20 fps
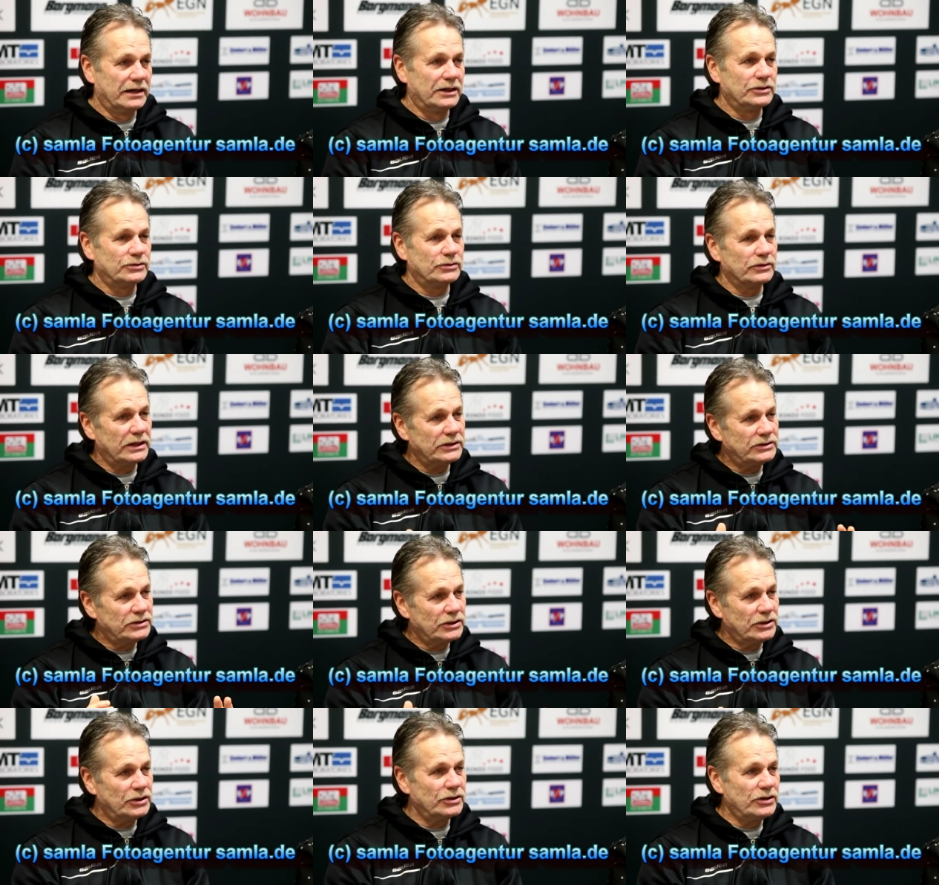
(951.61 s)
So
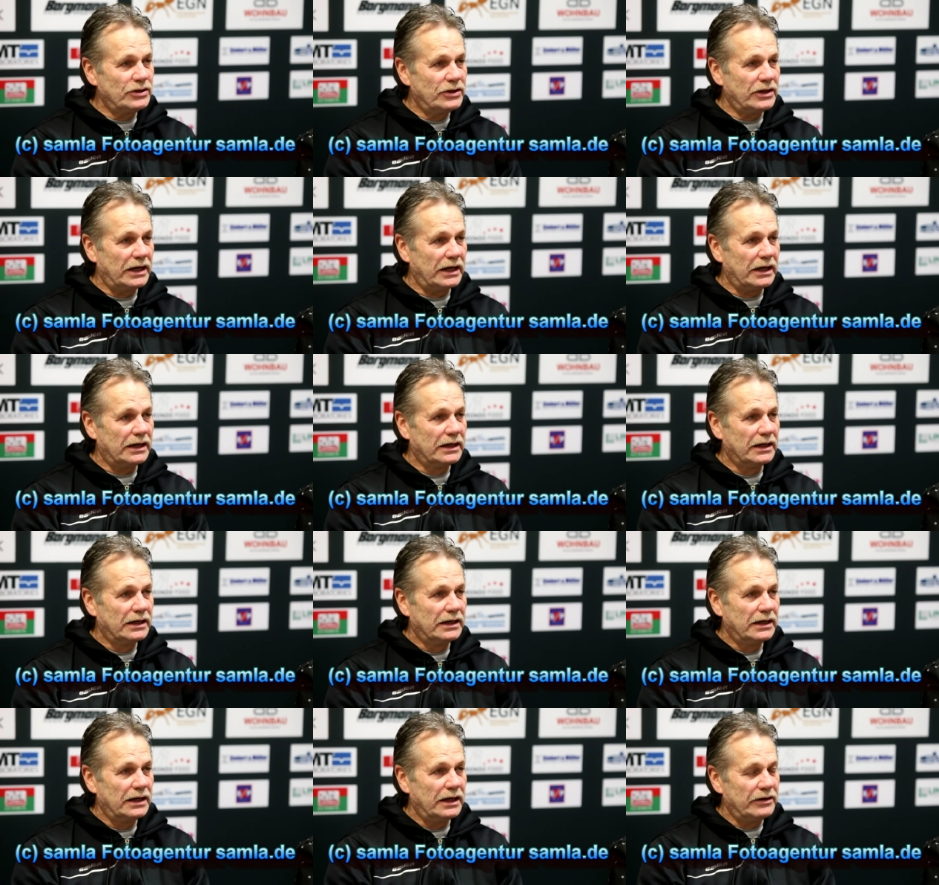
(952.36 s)
that's a good thing.
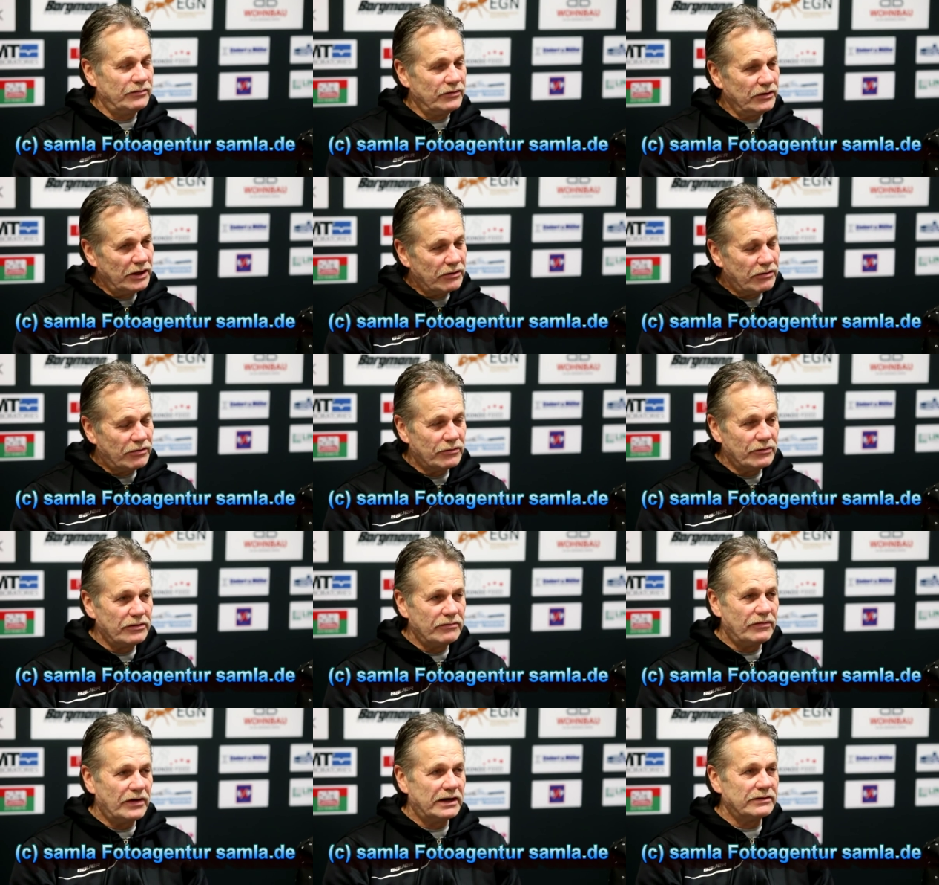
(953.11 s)
And if you get
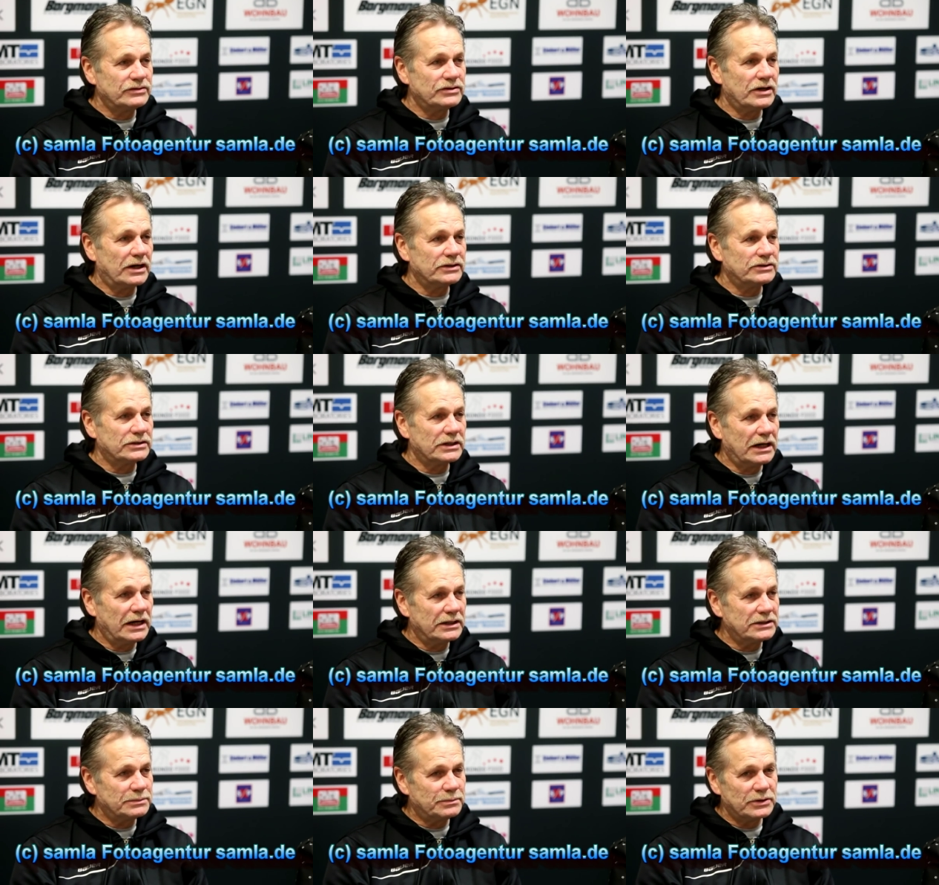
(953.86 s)
35 shots
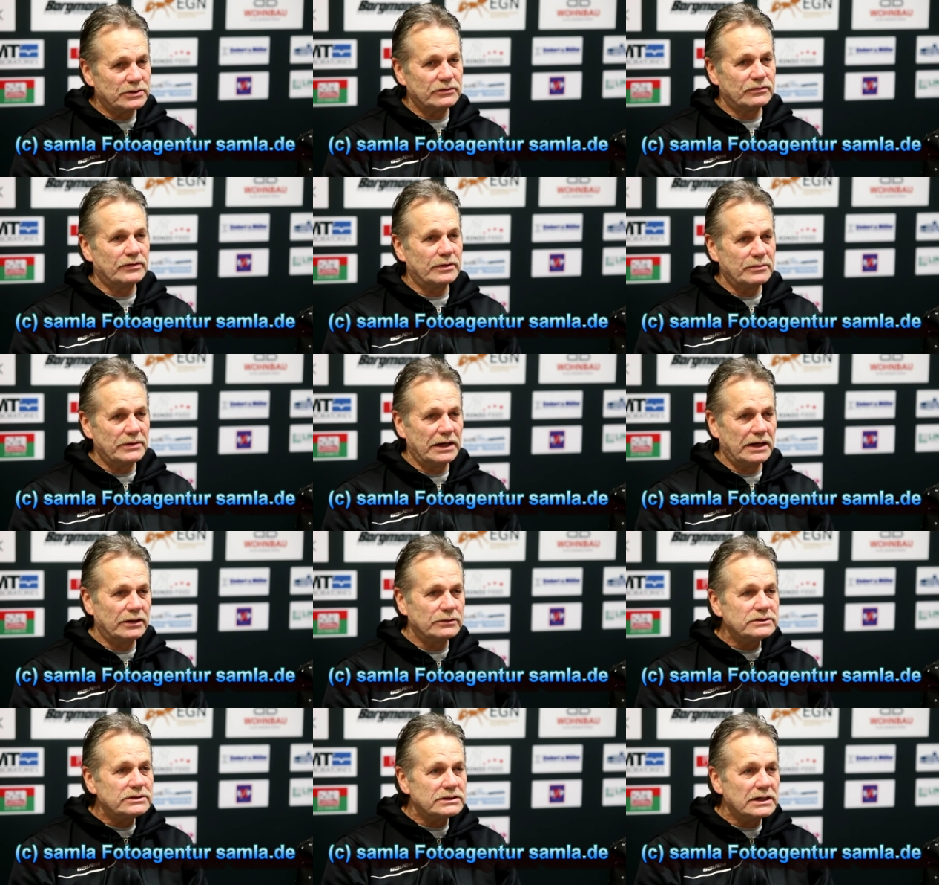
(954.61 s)
against, but they're from the
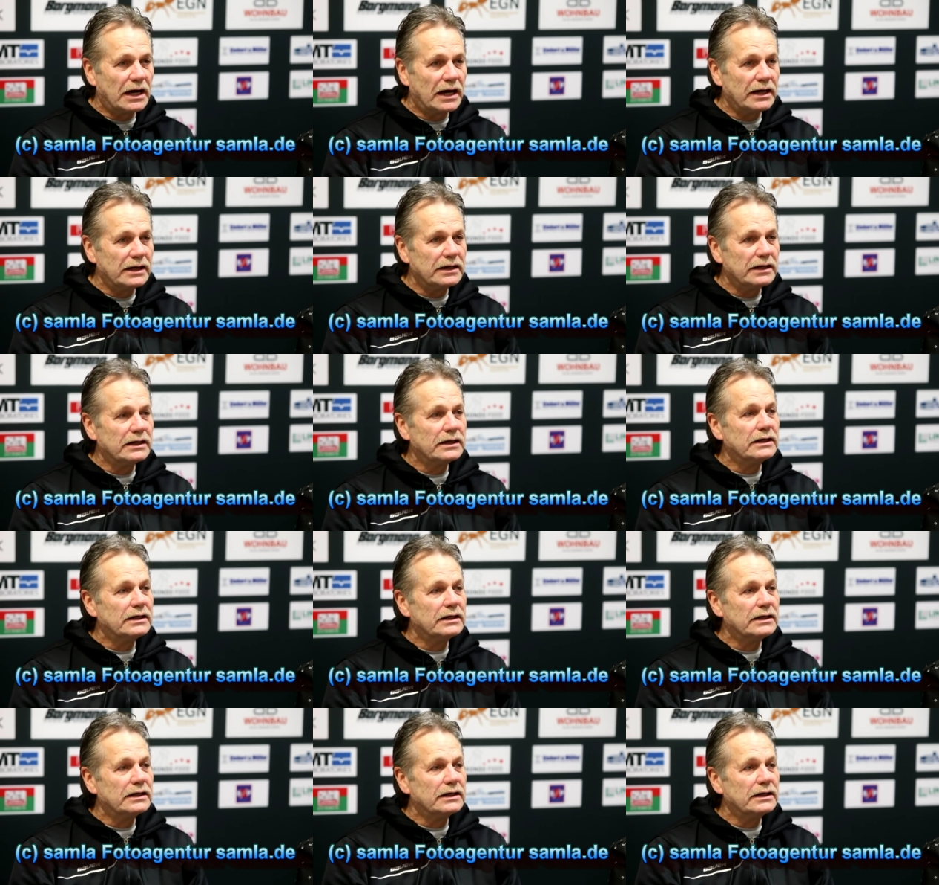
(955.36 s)
outside,